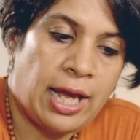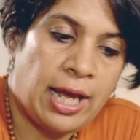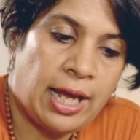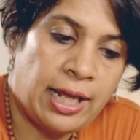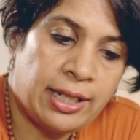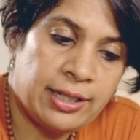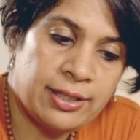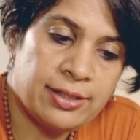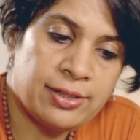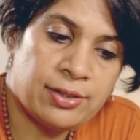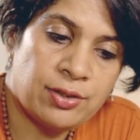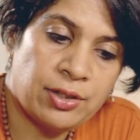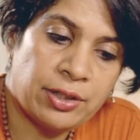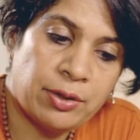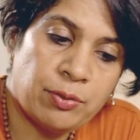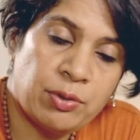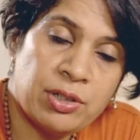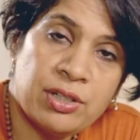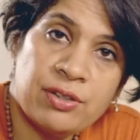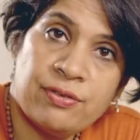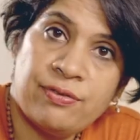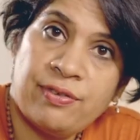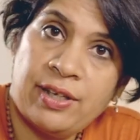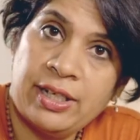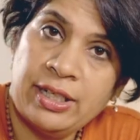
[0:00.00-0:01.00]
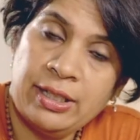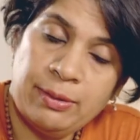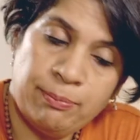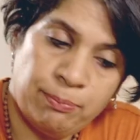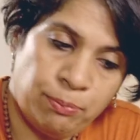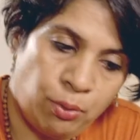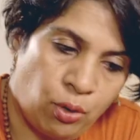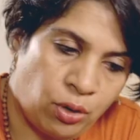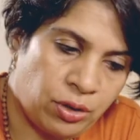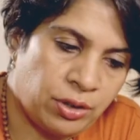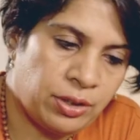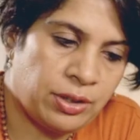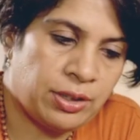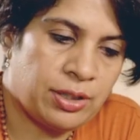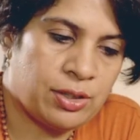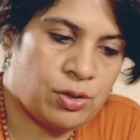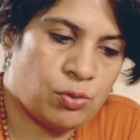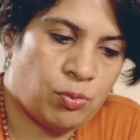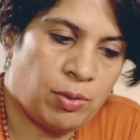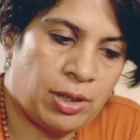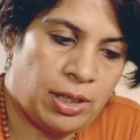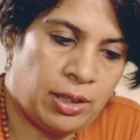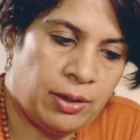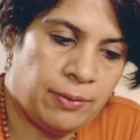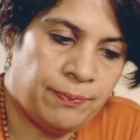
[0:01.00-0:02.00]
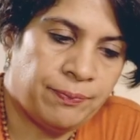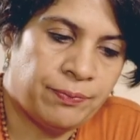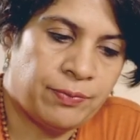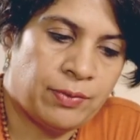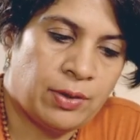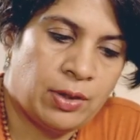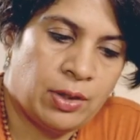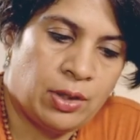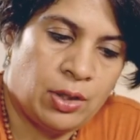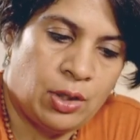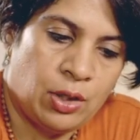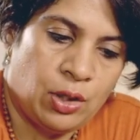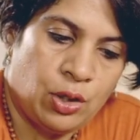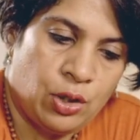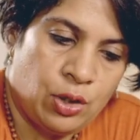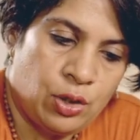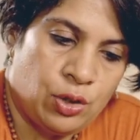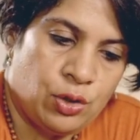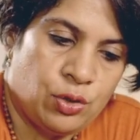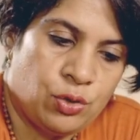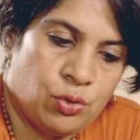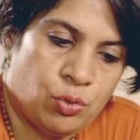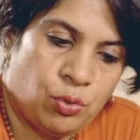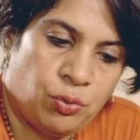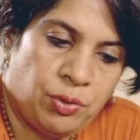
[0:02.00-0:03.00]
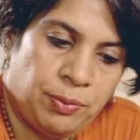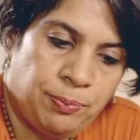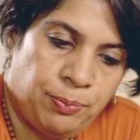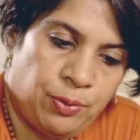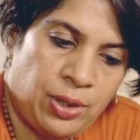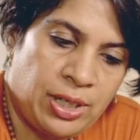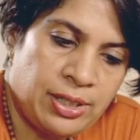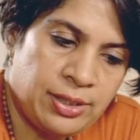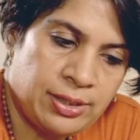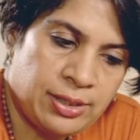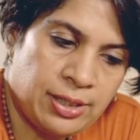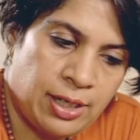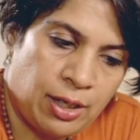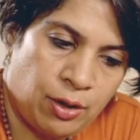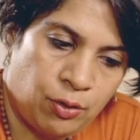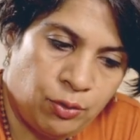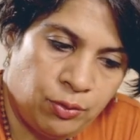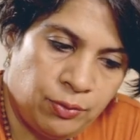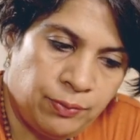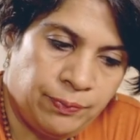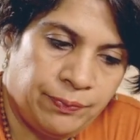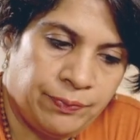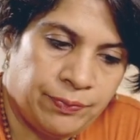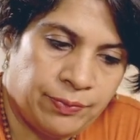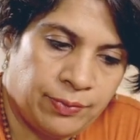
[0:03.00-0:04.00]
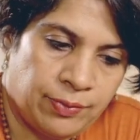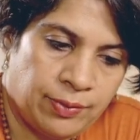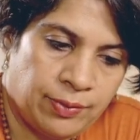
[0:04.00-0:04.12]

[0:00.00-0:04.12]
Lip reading: And this liquid is very important as well. So we press down